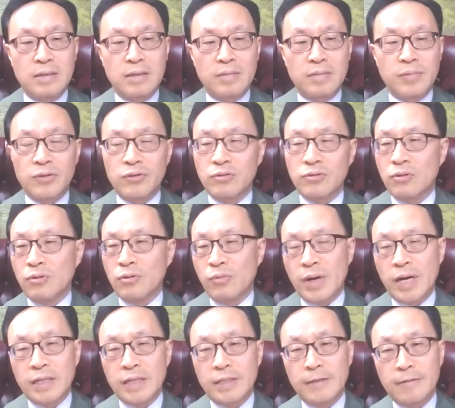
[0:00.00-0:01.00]
But you know
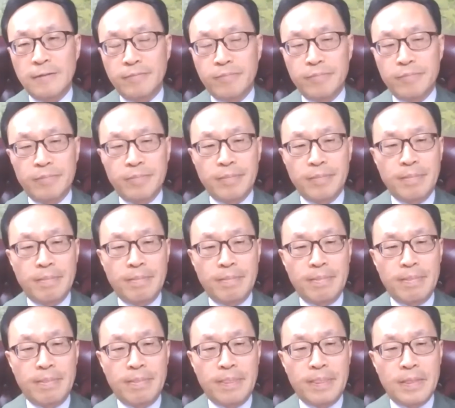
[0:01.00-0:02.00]
what?
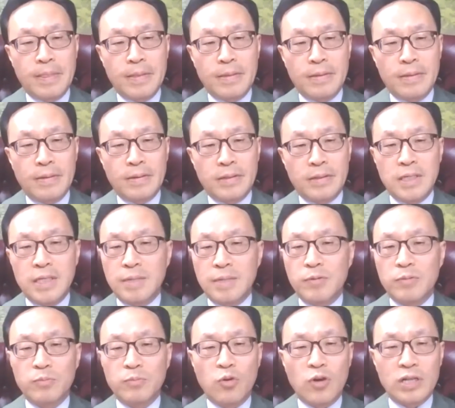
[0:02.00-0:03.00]

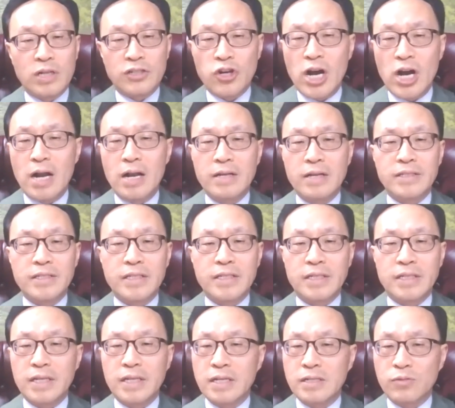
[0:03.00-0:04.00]
Even more
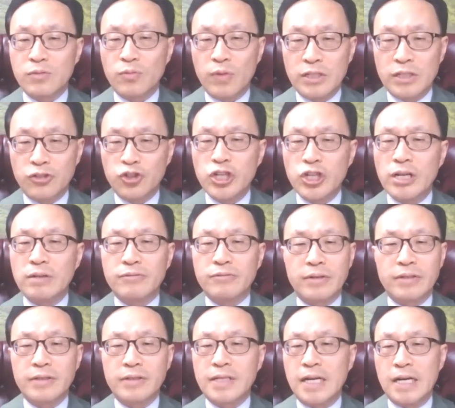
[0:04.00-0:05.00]
challenging is when
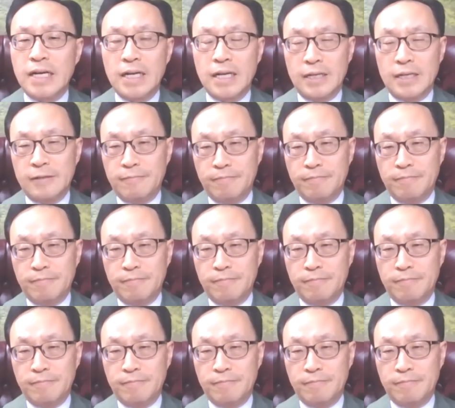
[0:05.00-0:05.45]
children die,